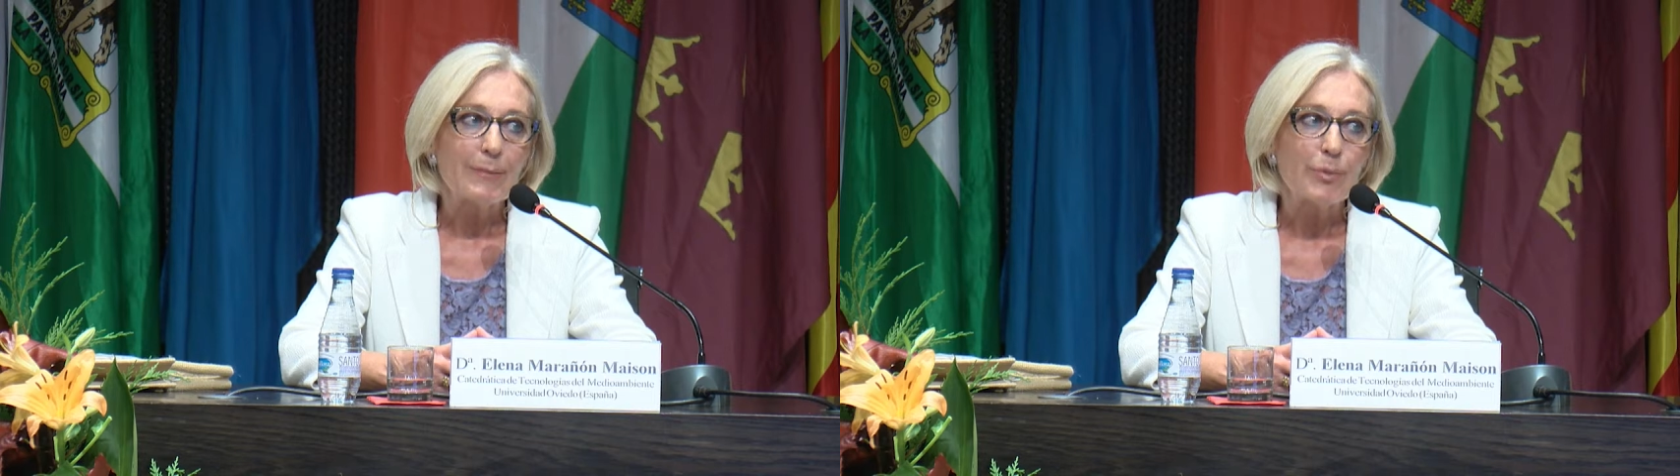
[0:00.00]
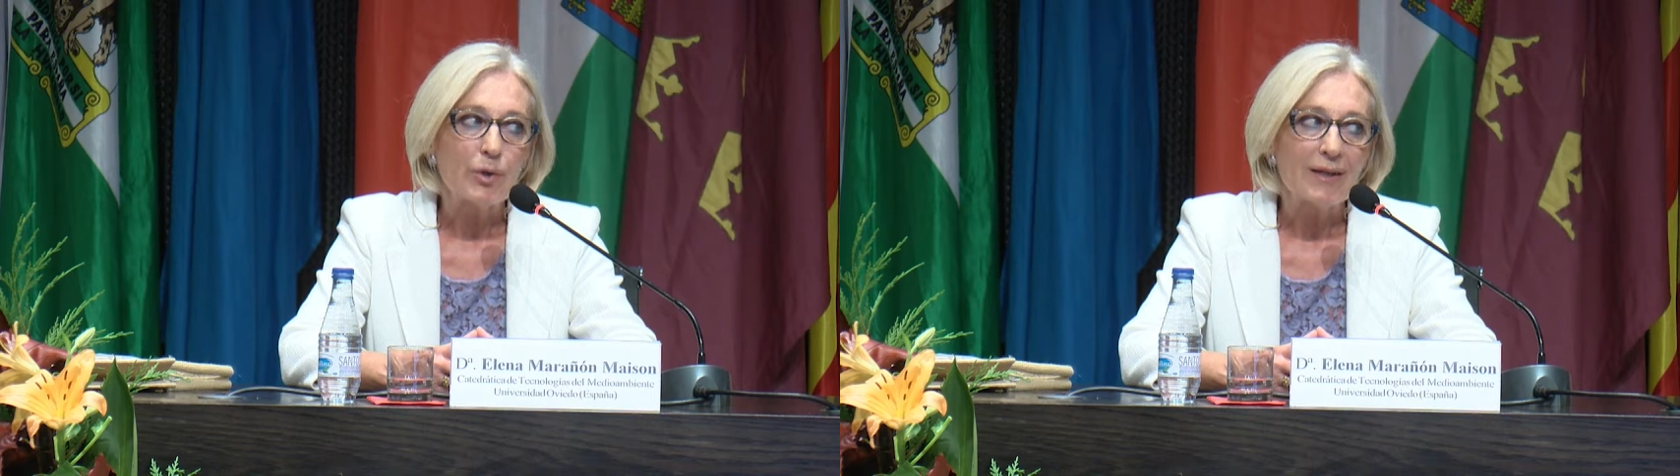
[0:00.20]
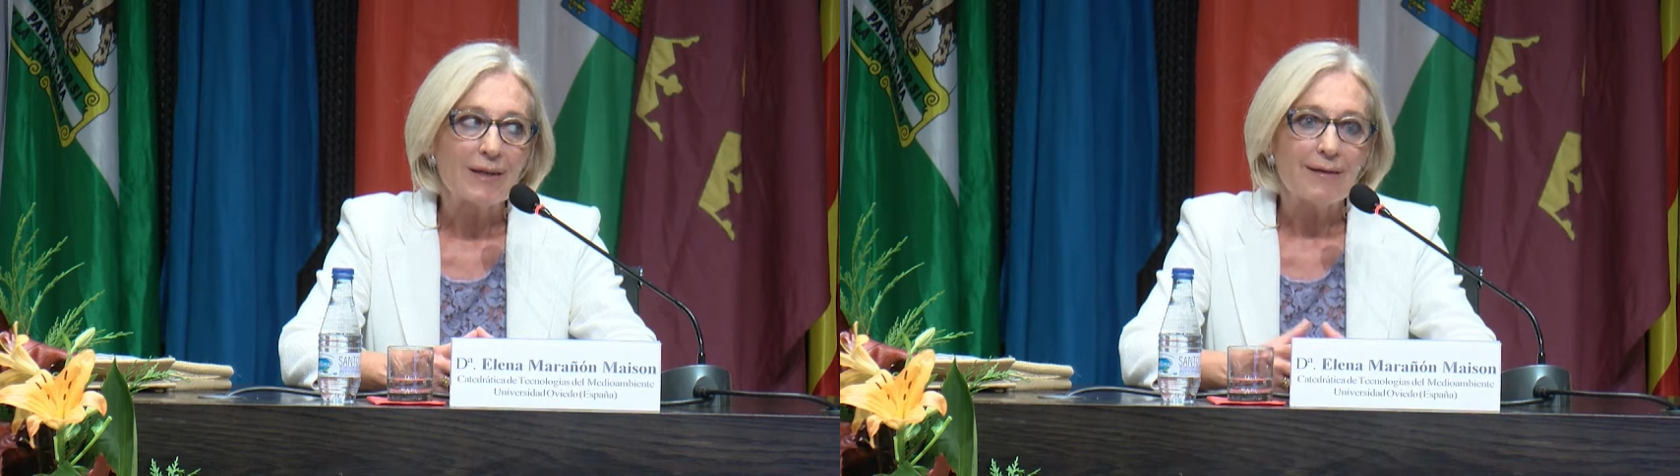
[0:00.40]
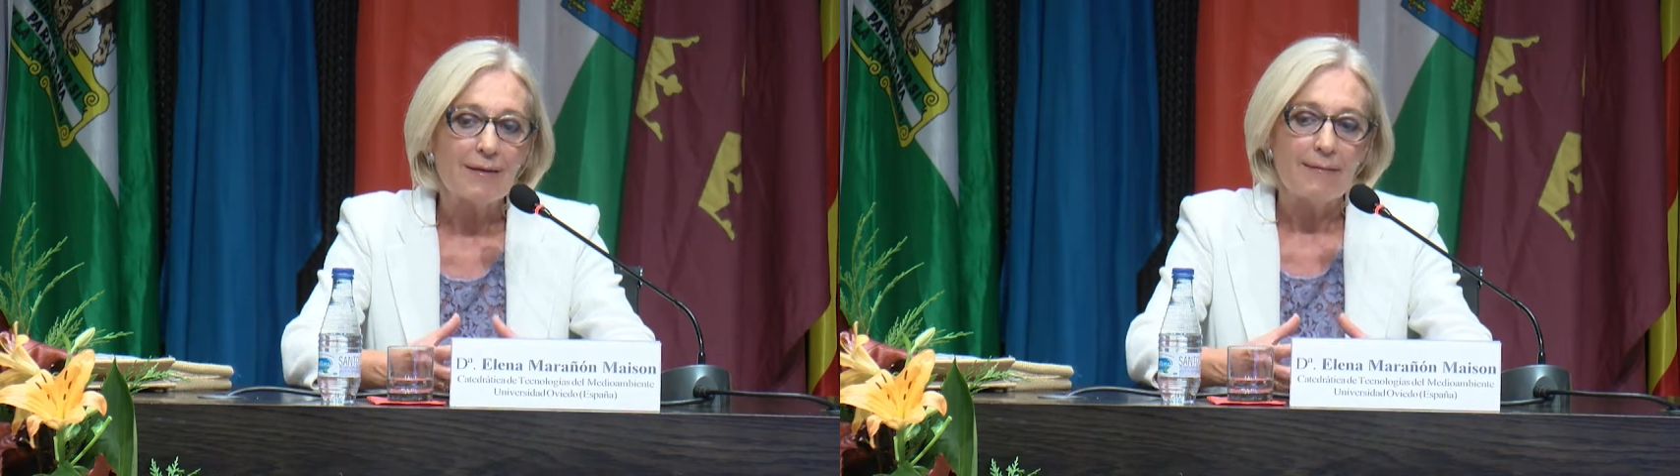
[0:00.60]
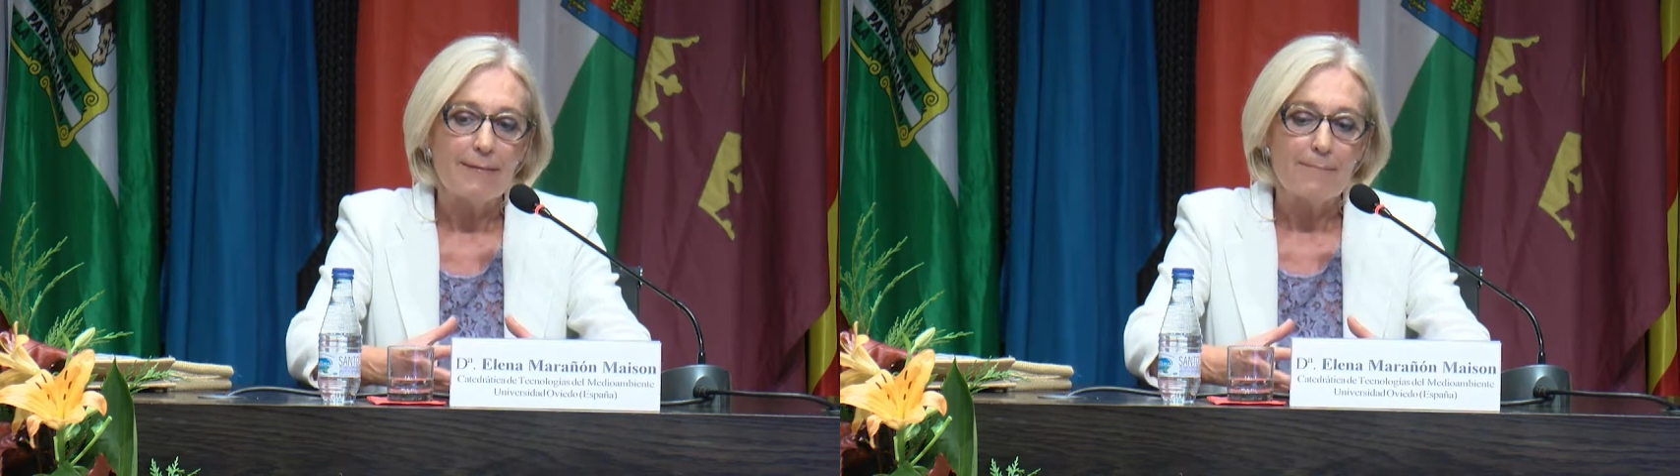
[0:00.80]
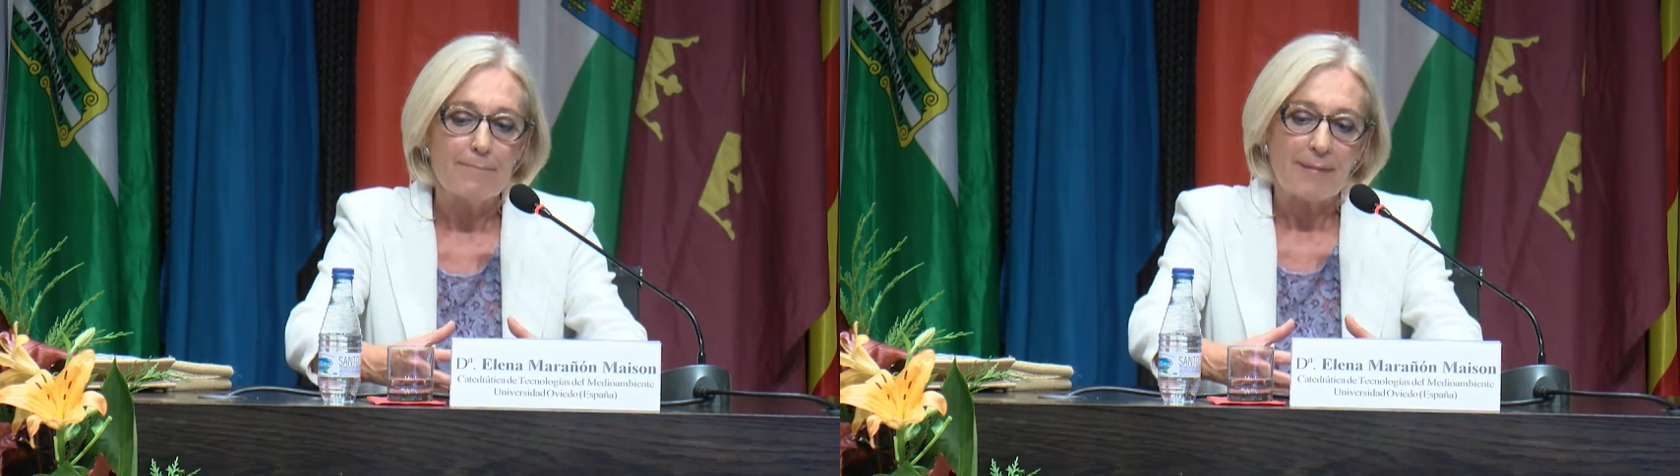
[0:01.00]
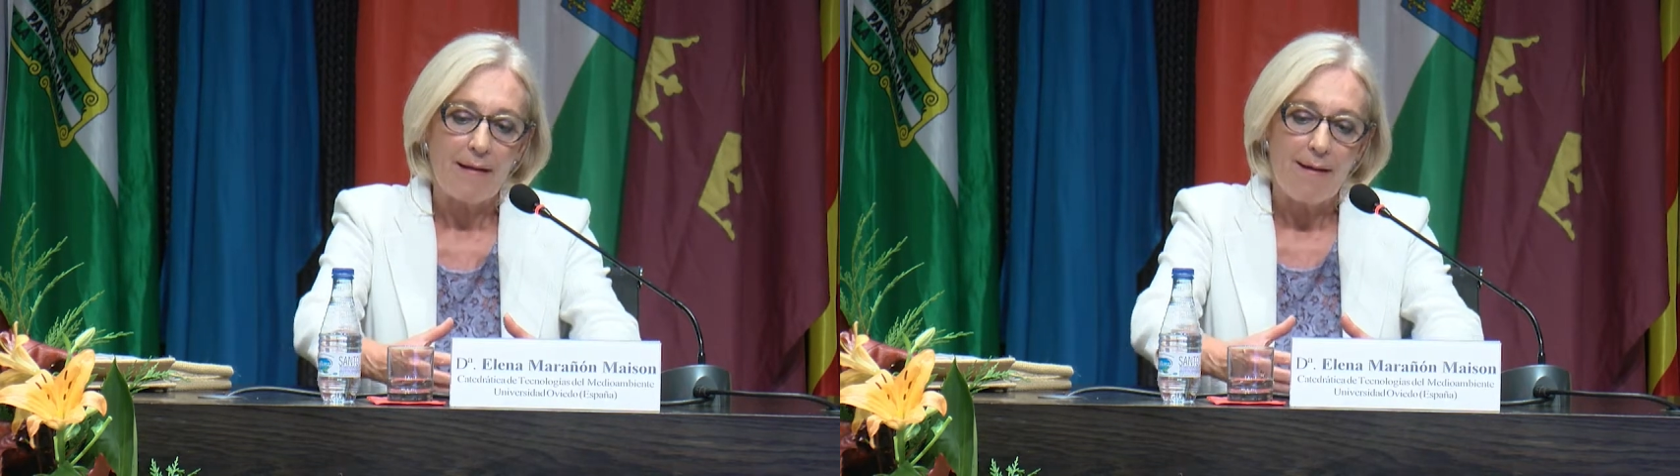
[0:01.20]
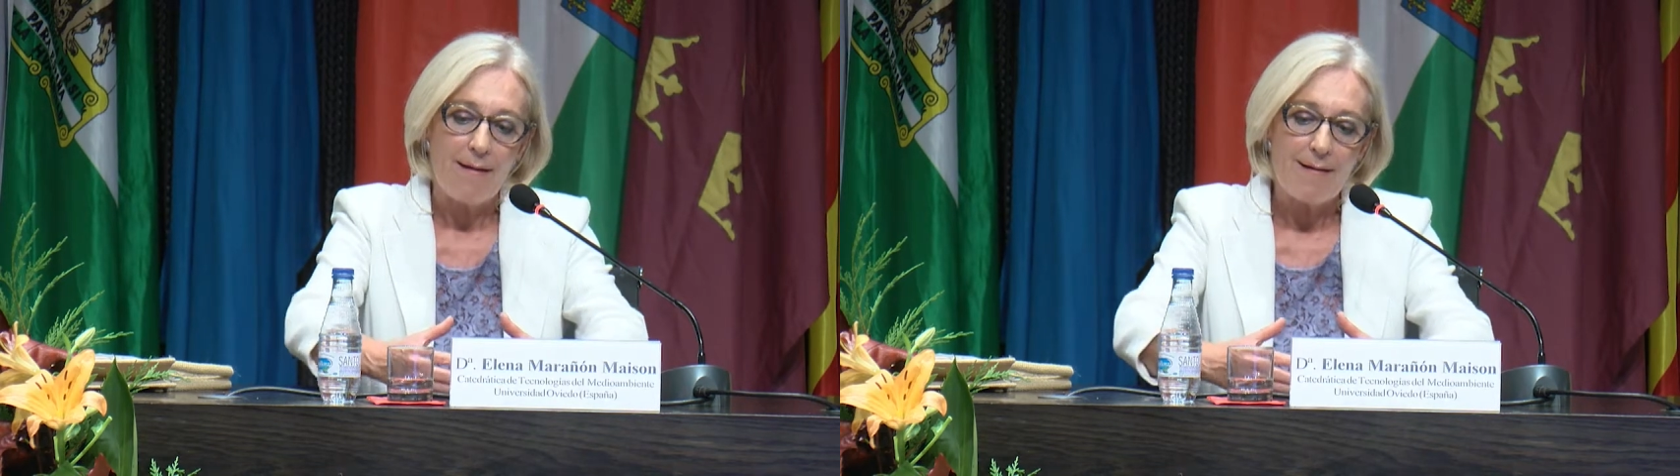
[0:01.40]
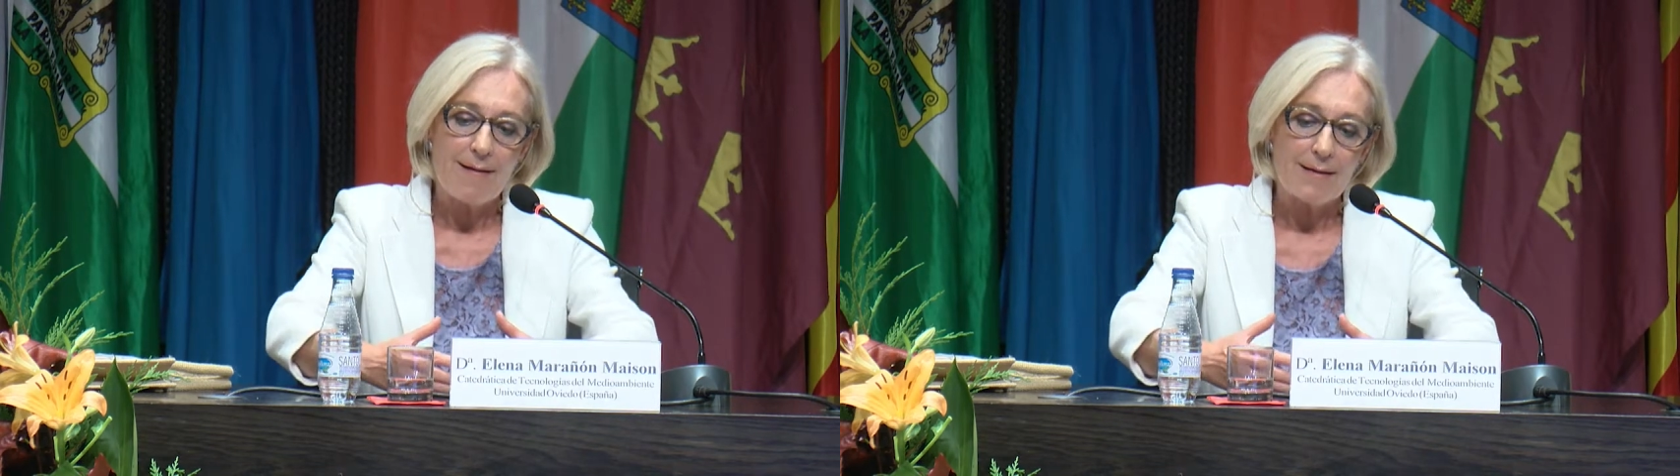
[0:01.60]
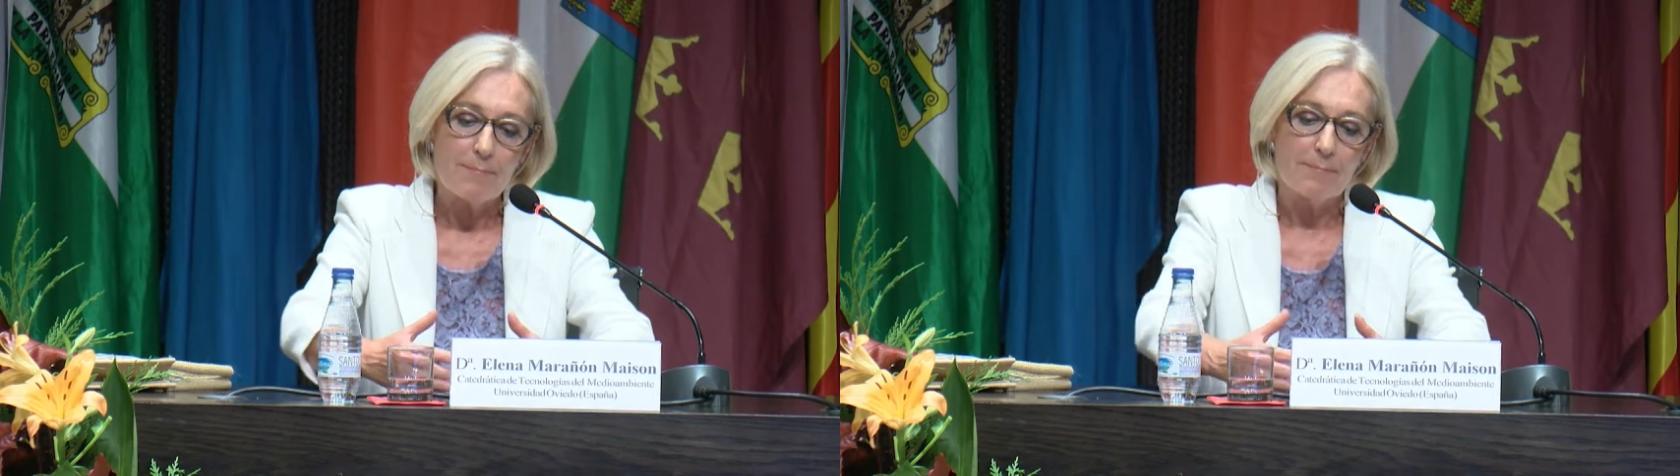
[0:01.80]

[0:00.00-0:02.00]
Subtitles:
pioneer in this.